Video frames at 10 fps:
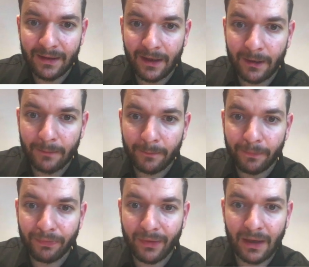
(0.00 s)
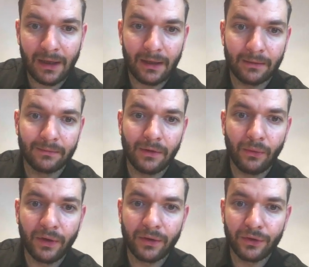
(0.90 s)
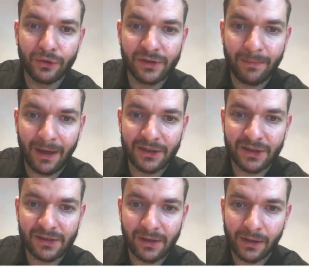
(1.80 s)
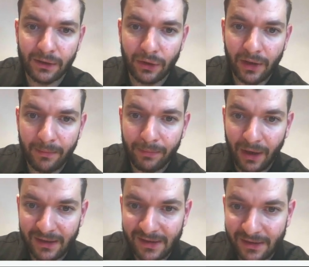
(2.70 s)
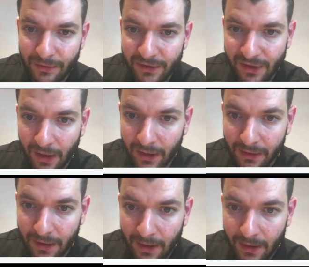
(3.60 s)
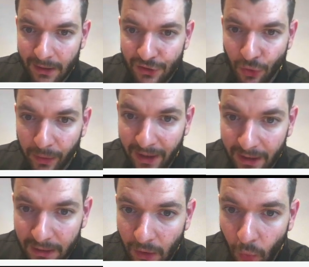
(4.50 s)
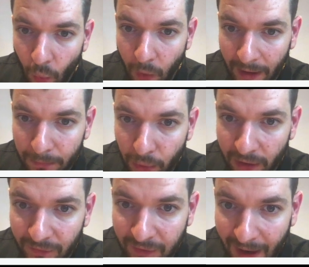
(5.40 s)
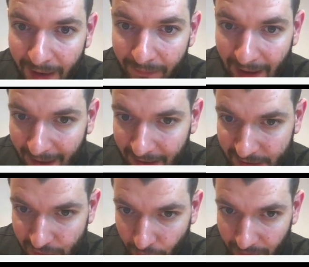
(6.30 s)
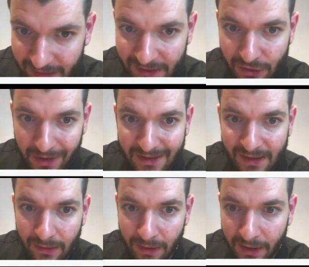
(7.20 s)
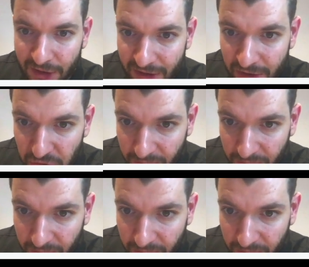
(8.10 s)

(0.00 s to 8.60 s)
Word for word: then Um, we reduced the budgets, like learning process restarted. So we hit one point five X R O A S, as you can see, like just in two